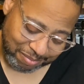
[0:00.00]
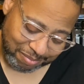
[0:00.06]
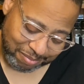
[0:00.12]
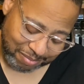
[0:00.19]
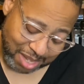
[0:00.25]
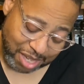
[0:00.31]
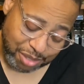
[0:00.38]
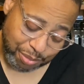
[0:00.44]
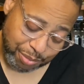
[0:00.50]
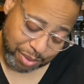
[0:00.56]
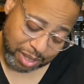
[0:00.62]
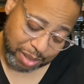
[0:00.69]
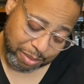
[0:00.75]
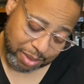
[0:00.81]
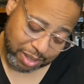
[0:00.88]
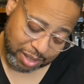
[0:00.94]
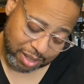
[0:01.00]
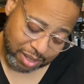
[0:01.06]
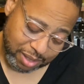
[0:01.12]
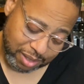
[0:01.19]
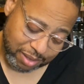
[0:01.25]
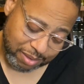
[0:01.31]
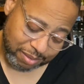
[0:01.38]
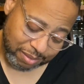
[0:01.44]
That's really, really
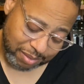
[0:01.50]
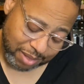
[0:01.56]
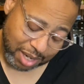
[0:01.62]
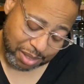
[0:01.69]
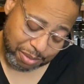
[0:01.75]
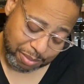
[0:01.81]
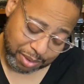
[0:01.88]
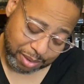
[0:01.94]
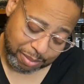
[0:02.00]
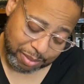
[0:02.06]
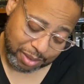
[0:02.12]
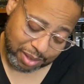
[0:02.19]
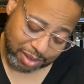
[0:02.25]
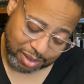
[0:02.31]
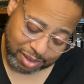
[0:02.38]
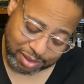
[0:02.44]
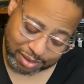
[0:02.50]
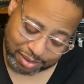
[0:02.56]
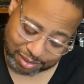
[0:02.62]
good. That's really, really good.